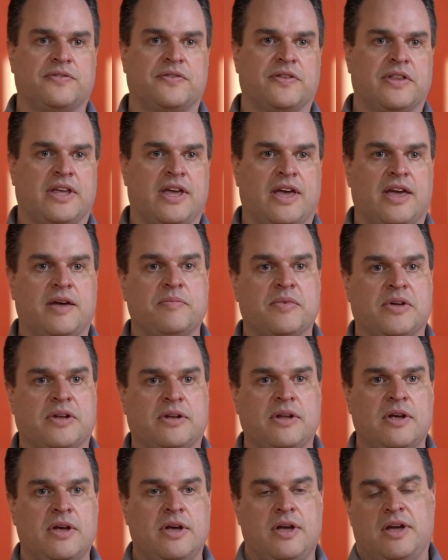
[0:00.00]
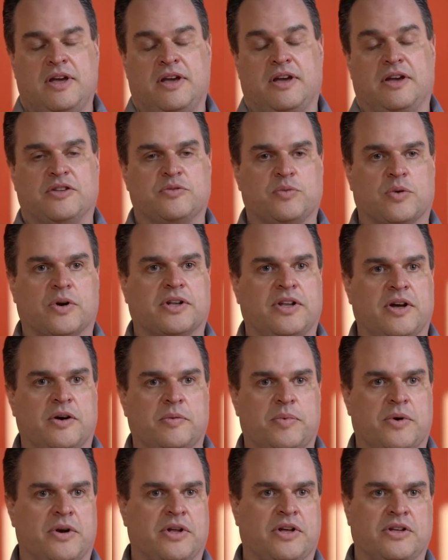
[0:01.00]
for the game, and it's worked
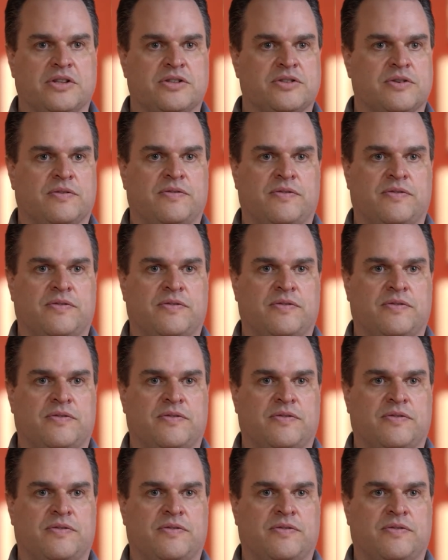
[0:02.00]
out pretty good so